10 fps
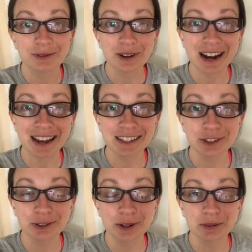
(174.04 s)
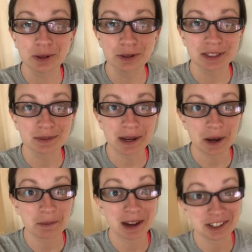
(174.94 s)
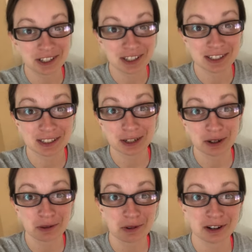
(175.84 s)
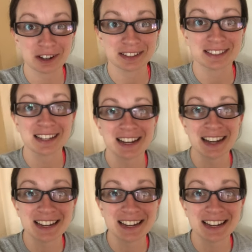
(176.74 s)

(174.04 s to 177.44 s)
What I enjoyed most about bocce this year was